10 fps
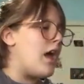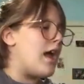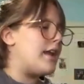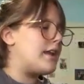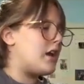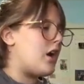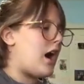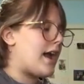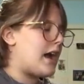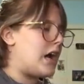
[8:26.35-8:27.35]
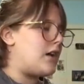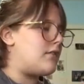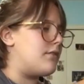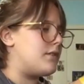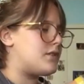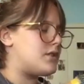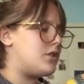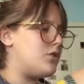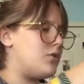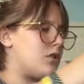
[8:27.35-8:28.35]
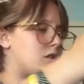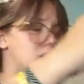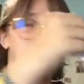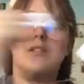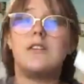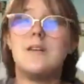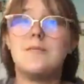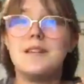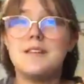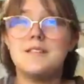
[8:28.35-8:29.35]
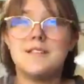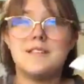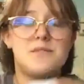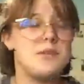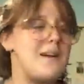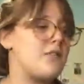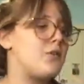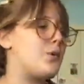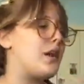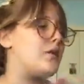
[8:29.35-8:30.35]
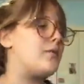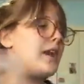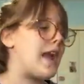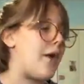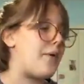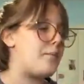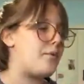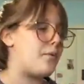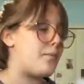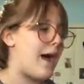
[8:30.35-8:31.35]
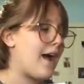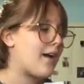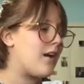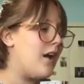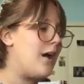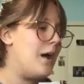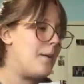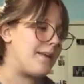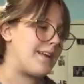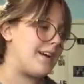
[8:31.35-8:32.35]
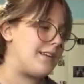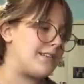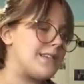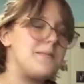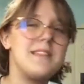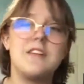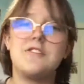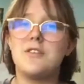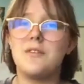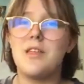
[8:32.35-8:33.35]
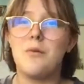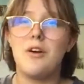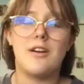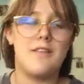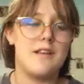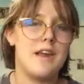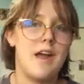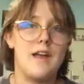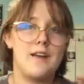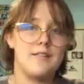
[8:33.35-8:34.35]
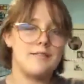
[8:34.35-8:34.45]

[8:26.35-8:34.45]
In here I have two color combinations, which I'm actually going to take out and put back because to me they just don't really work, and then I